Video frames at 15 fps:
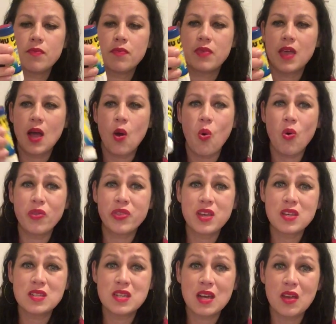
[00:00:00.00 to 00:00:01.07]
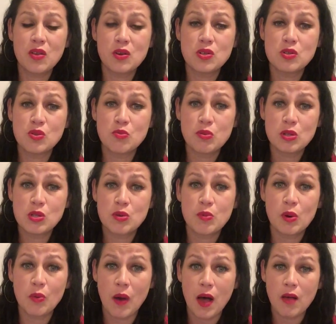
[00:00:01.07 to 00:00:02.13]
They hold things together super,
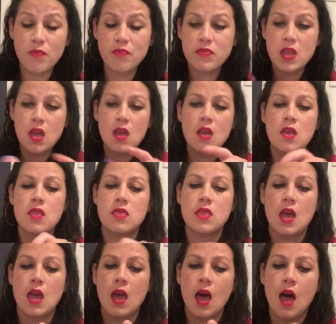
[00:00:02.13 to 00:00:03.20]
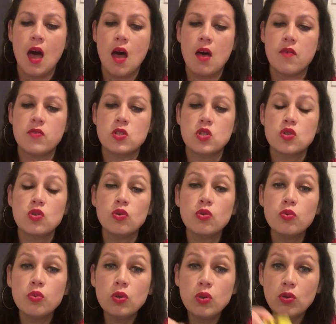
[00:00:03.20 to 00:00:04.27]
super well. They have
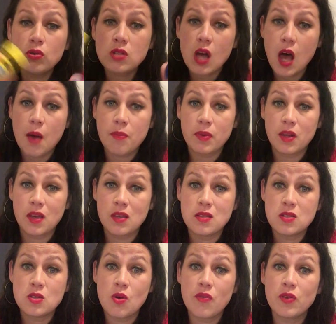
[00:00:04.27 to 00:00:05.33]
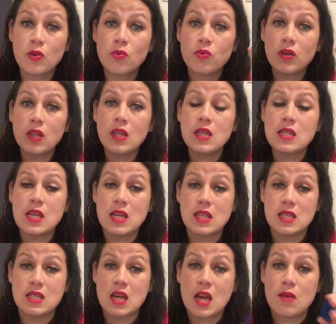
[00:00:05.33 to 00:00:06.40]
screw top lids, so if you really take
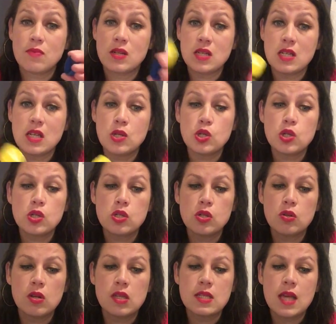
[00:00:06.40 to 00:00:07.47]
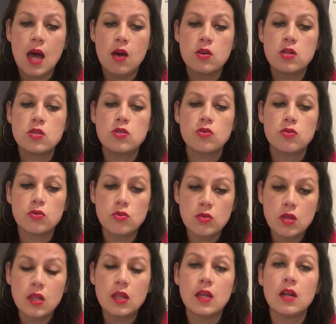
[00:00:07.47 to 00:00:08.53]
the time to teach your students how to screw
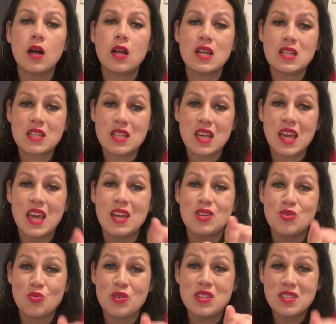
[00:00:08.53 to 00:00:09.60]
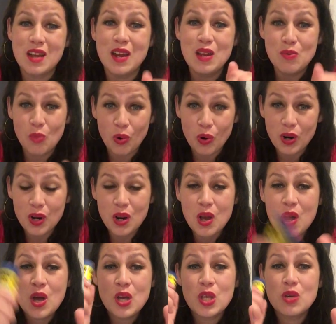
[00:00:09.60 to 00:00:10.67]
the lid on until they can't twist anymore,
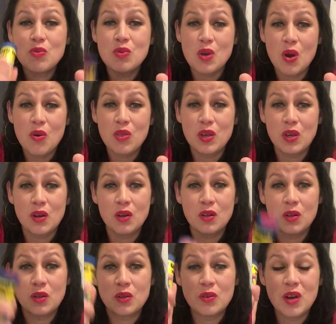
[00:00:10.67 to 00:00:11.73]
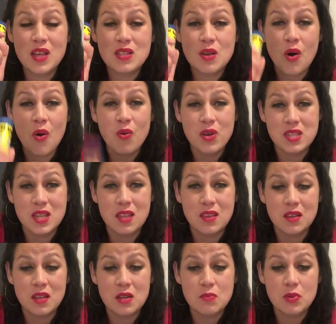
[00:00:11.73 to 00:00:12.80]
you know that your glue has always had the
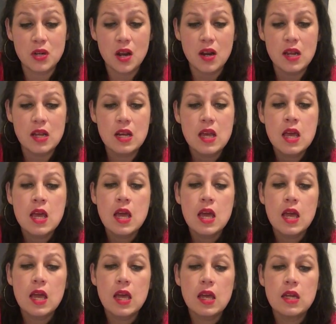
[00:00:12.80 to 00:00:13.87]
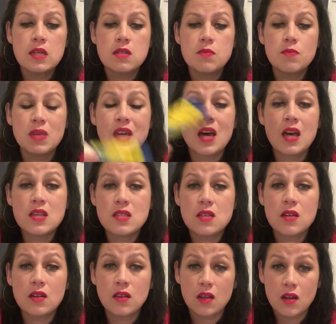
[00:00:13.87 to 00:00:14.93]
lid put on it. And because
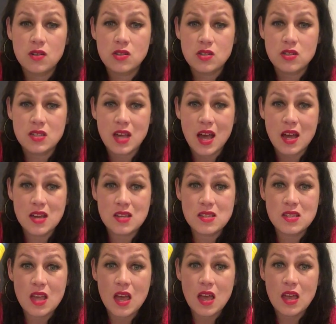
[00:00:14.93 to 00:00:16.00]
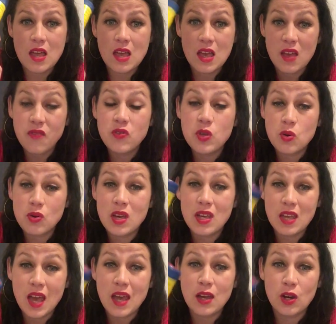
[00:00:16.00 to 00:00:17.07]
they're a larger size, if you can
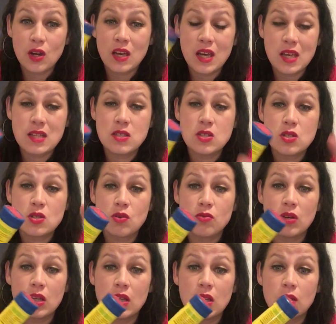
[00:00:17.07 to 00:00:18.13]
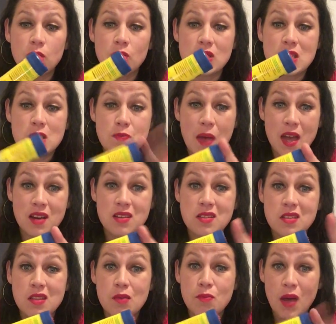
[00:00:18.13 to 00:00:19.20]
get your kids to really respect
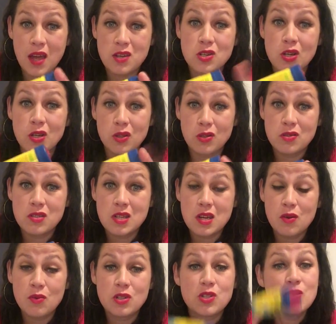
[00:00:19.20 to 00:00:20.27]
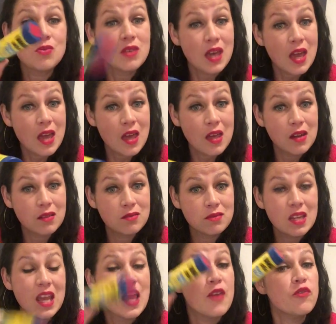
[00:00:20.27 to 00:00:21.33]
the magic glue stick, which you can,
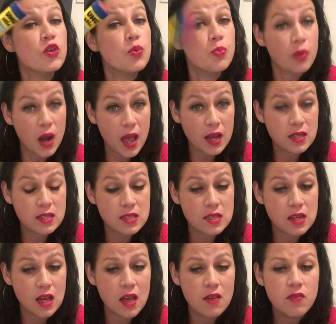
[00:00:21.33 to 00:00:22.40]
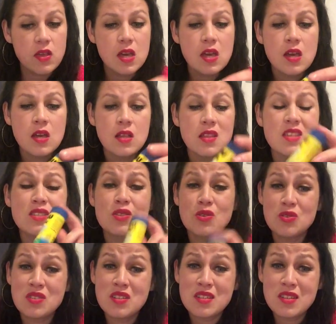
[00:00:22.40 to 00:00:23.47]
if you practice enough, this glue
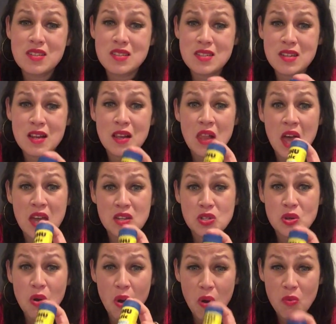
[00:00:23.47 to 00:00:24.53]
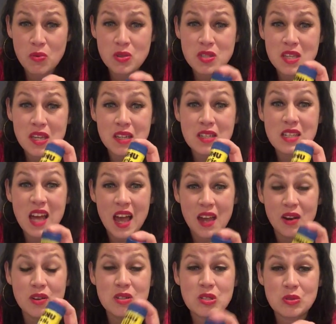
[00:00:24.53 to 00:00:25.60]
stick is going to last you almost the
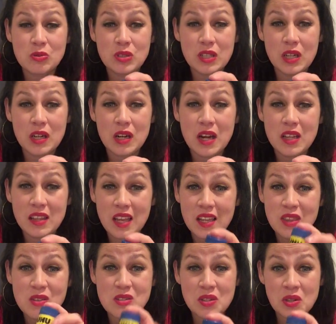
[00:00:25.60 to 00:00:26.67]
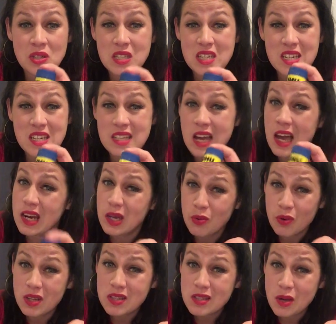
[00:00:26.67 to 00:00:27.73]
entire school year, unlike those little teeny tiny
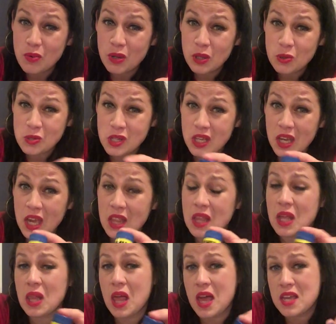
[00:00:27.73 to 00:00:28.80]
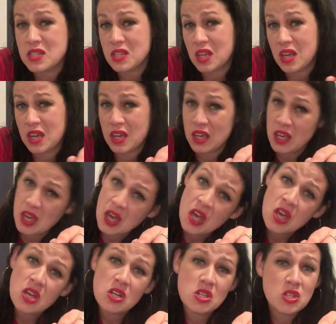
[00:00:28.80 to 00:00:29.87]
ones that we usually get that last like
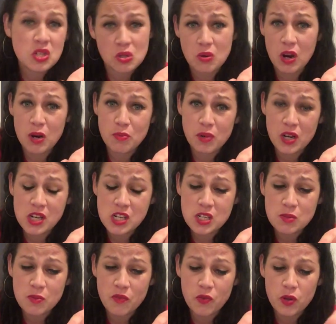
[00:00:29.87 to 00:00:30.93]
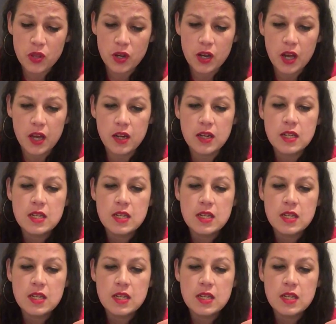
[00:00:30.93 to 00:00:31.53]
2 art projects before they're gone.